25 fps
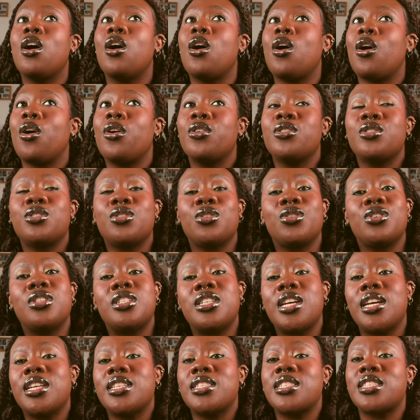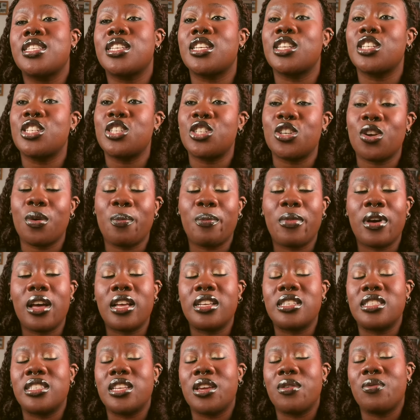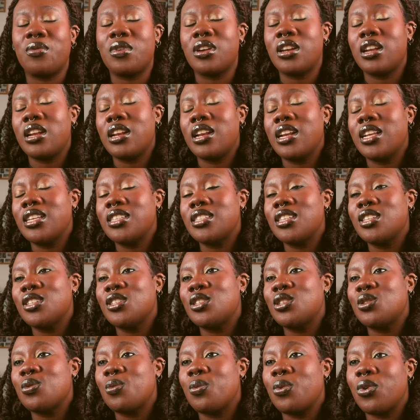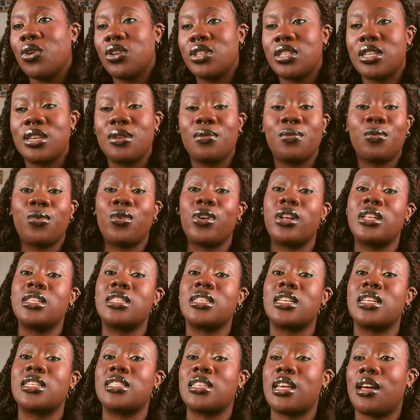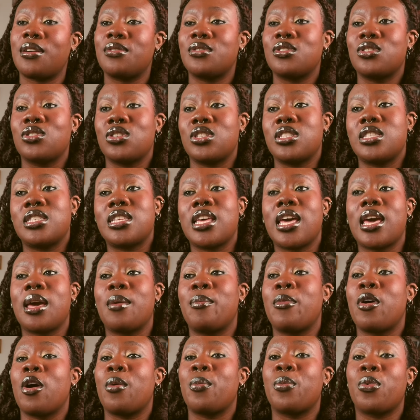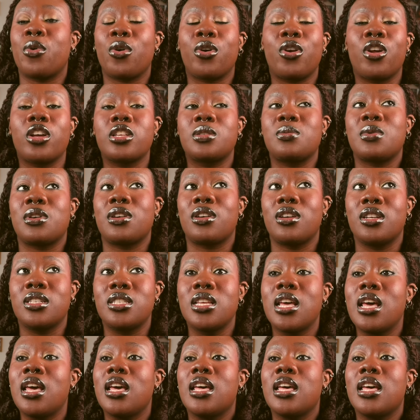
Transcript: Also, Gen Z shoppers, they really listen to what influencers have to say about products because